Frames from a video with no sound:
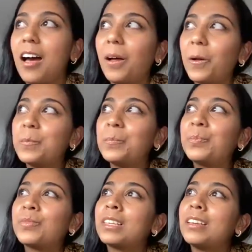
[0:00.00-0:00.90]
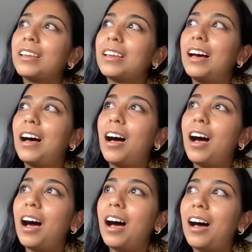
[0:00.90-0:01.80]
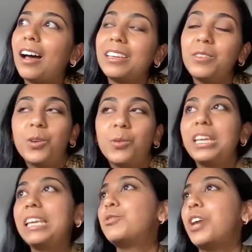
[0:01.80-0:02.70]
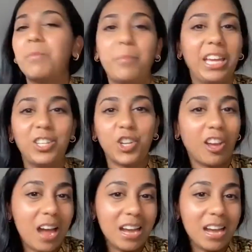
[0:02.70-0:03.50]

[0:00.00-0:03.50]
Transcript: Um, I, you know, we keep trying to pitch her